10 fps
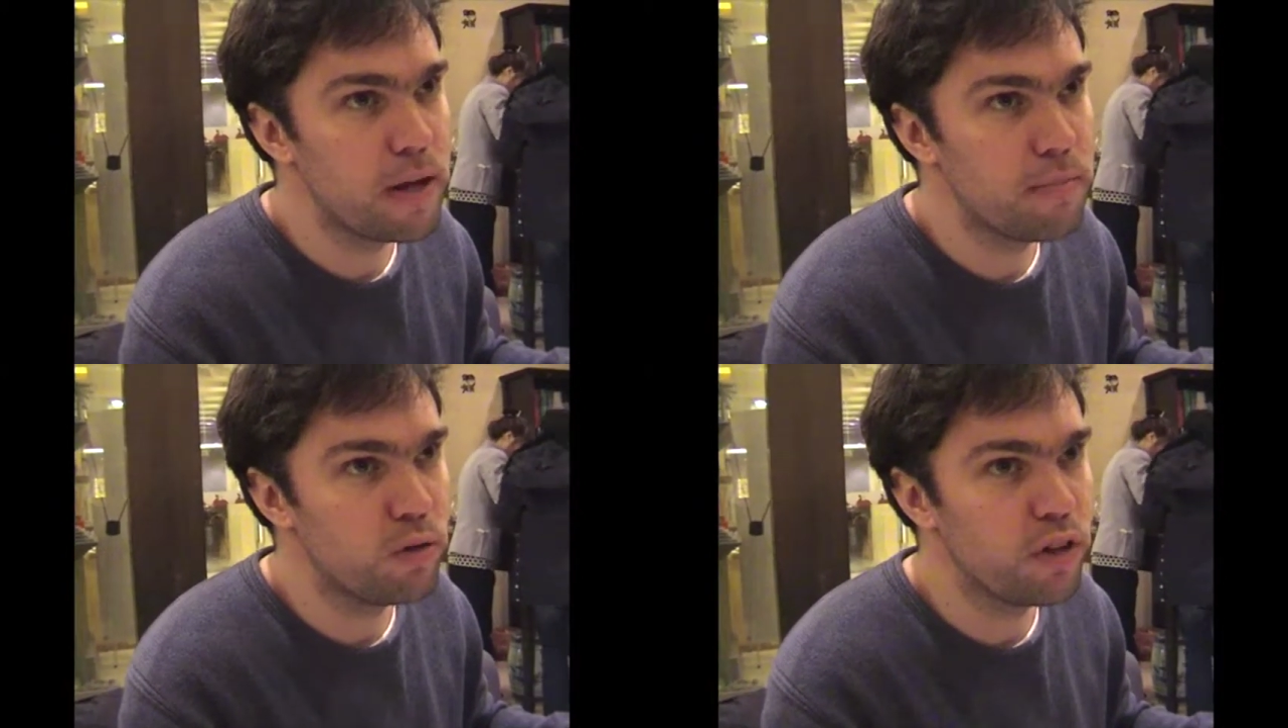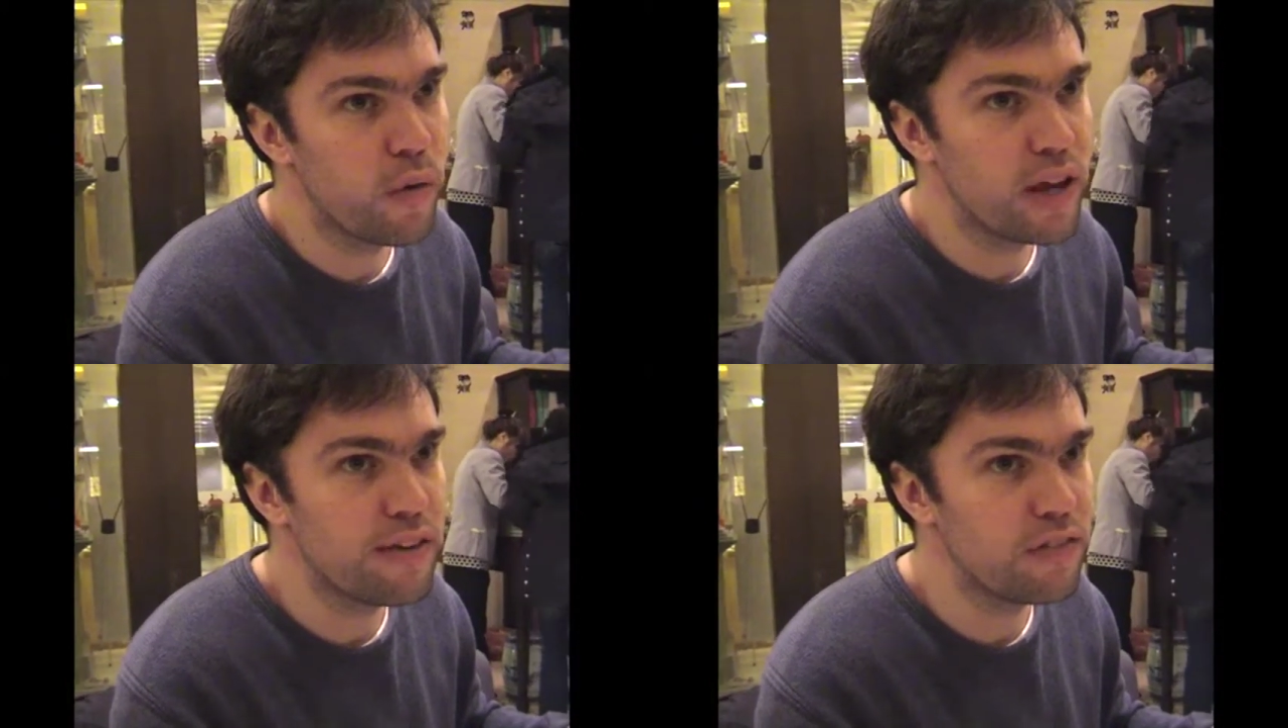people
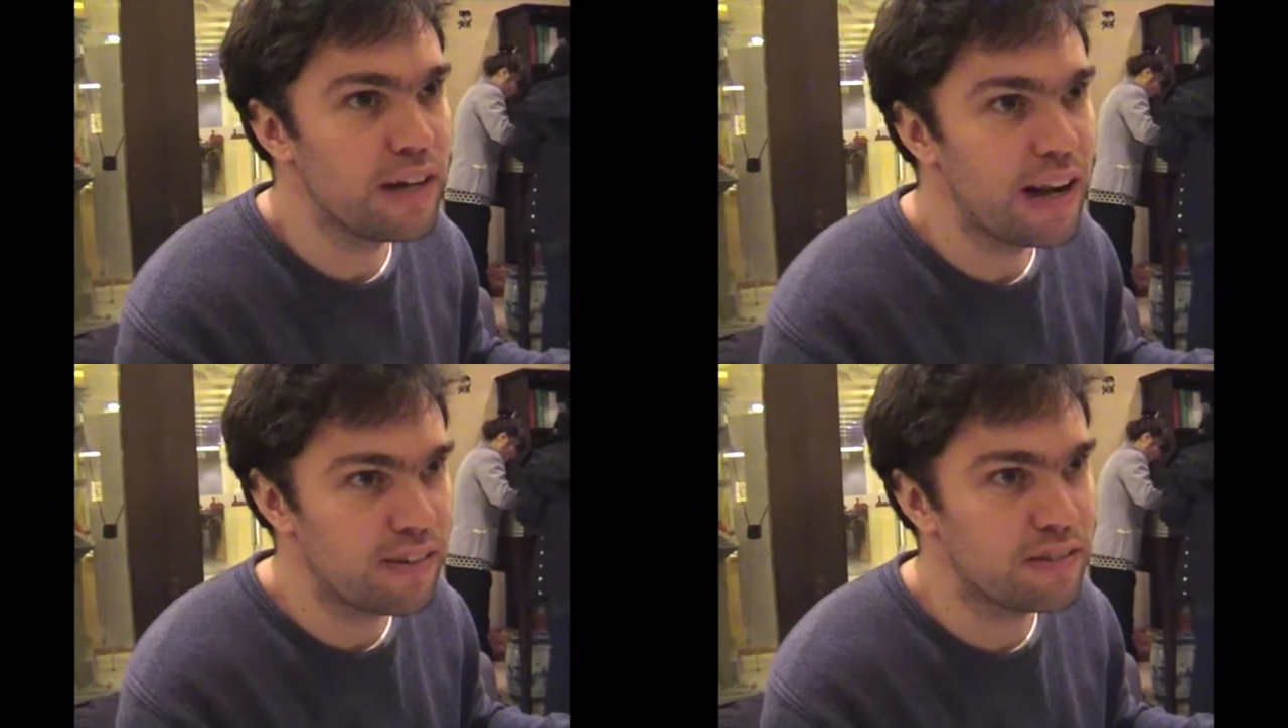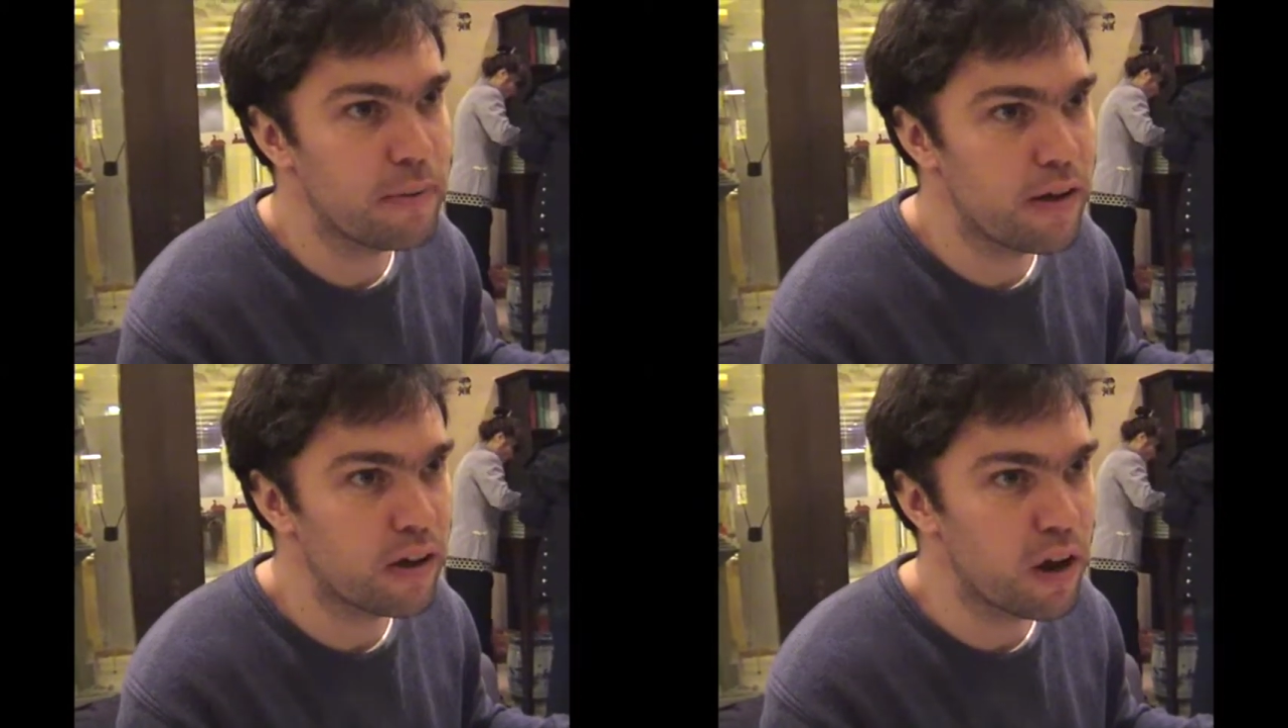know even less
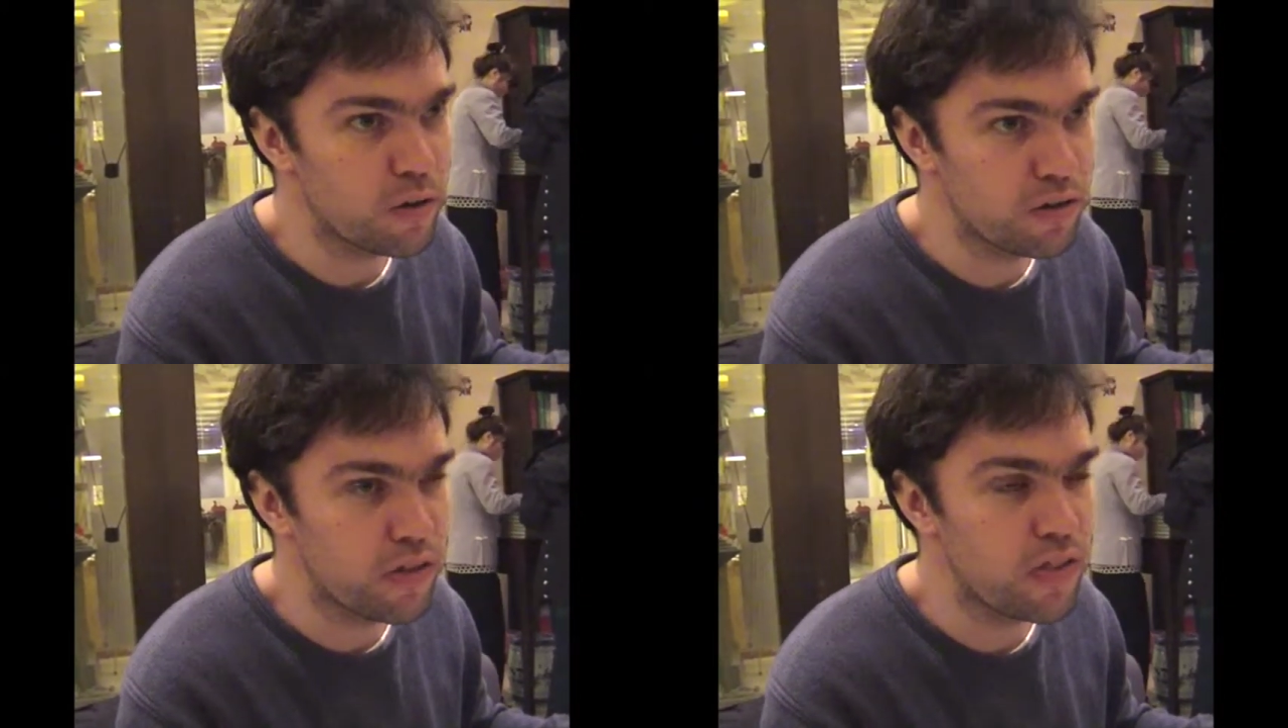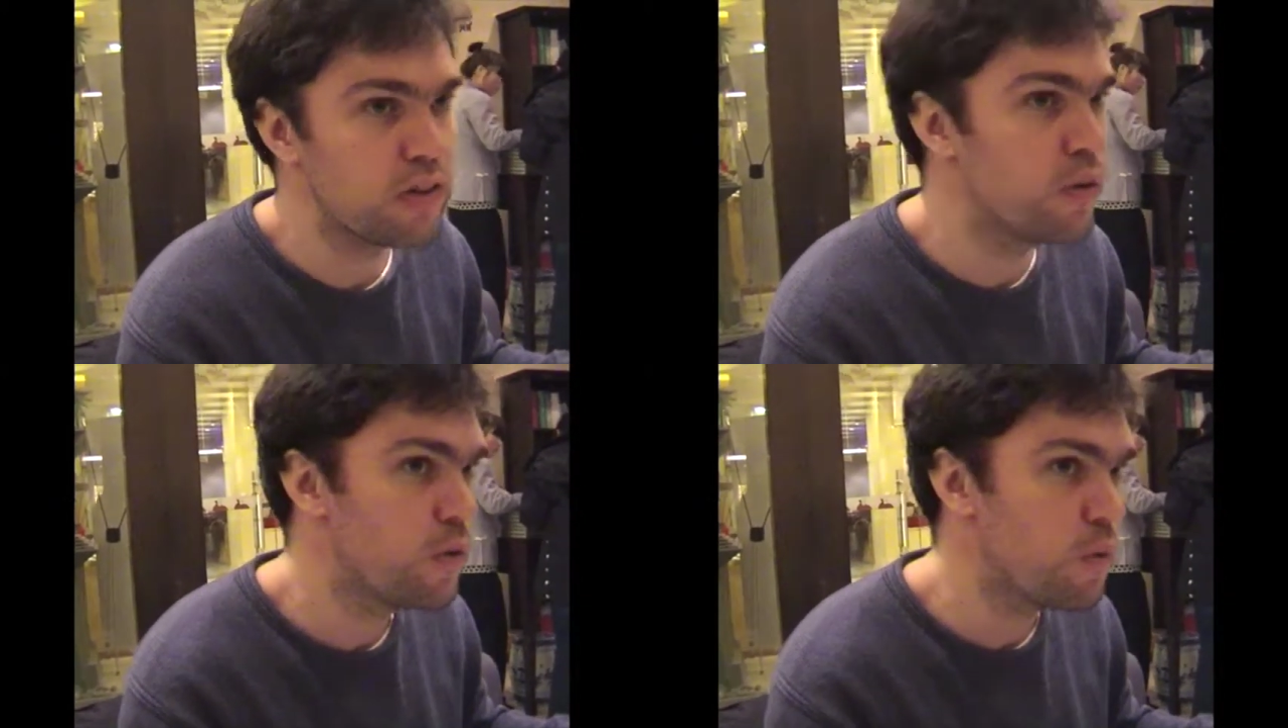about ghosts than they do in the